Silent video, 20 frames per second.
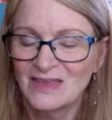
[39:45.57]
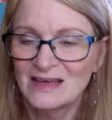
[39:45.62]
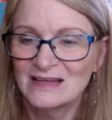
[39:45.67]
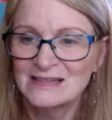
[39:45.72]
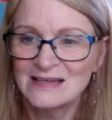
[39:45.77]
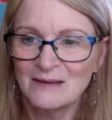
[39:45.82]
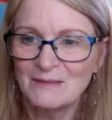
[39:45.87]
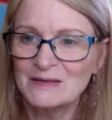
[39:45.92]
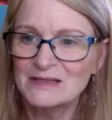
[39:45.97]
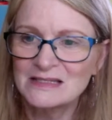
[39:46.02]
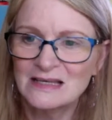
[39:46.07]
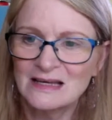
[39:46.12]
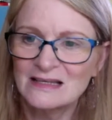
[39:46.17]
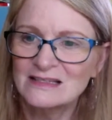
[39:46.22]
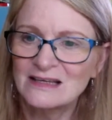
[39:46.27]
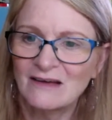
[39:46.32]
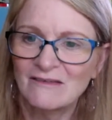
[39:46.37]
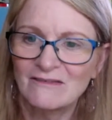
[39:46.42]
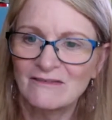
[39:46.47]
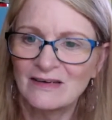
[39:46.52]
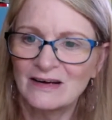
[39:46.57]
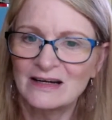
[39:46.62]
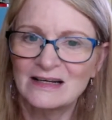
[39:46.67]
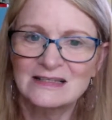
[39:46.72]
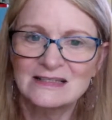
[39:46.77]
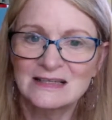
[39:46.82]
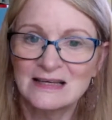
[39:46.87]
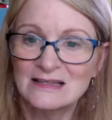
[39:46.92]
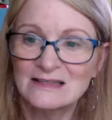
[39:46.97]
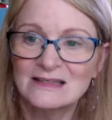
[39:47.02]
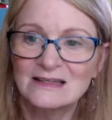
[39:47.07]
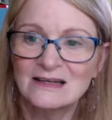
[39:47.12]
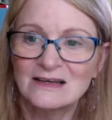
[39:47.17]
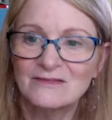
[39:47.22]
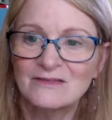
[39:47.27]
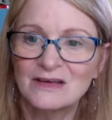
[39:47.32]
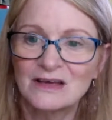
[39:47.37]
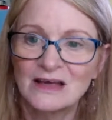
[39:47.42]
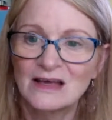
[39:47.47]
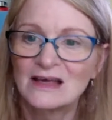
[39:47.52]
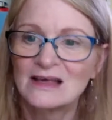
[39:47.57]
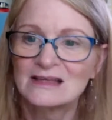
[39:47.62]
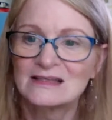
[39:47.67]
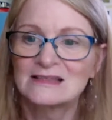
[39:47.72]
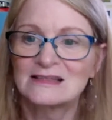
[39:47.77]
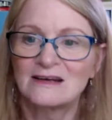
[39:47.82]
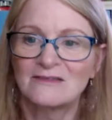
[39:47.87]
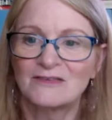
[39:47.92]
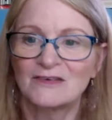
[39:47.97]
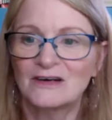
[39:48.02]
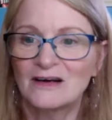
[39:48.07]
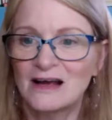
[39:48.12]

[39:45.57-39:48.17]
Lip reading: Debbie says, I have a very sensitive sniffer.